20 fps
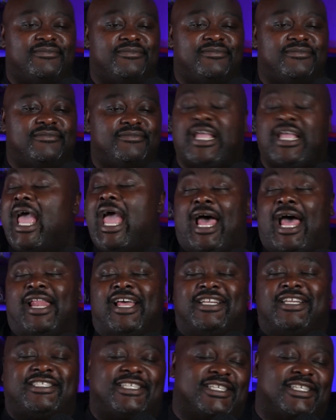Yeah,
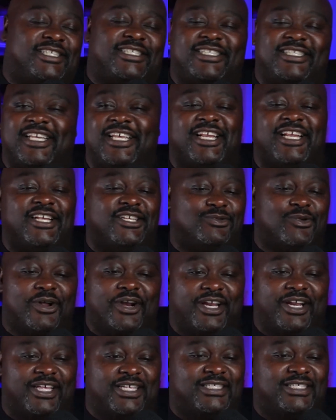it is what it
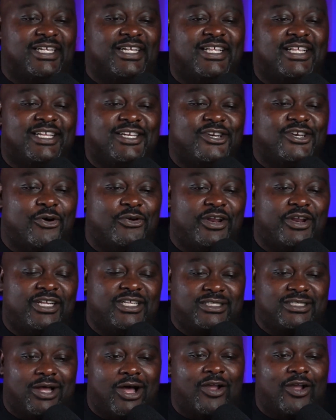is. No need to
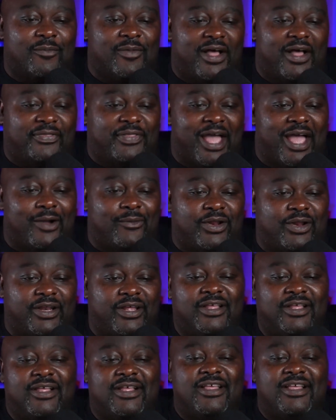talk about that one.
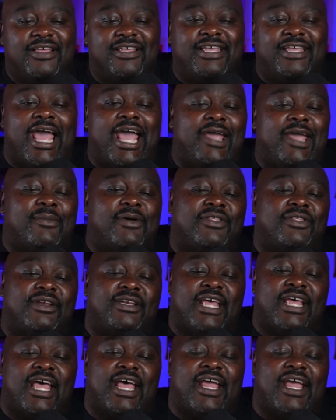Game of the
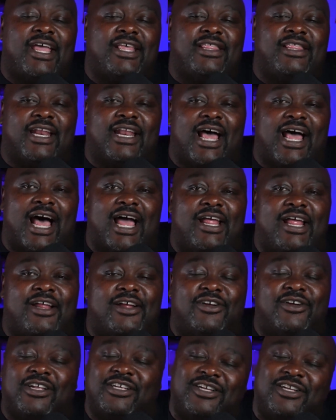day that I
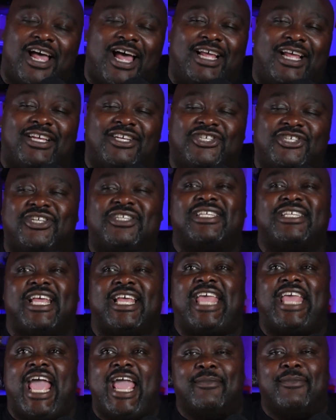shouldn't say
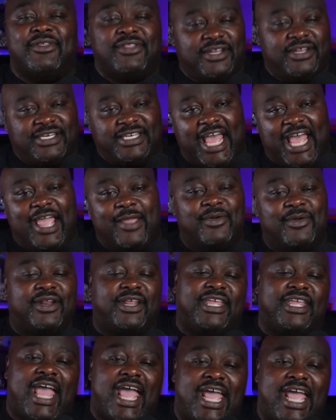game of the day, but a
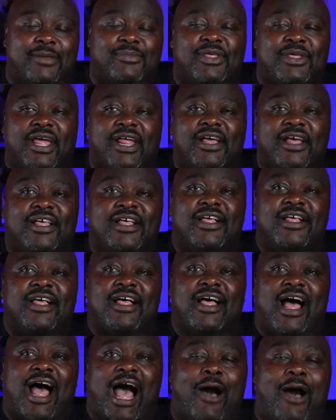game that
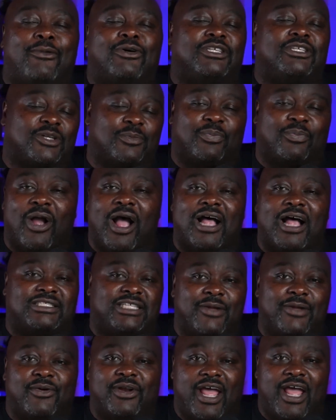I was surprised they
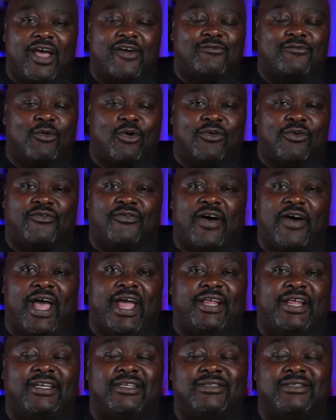would have more fight.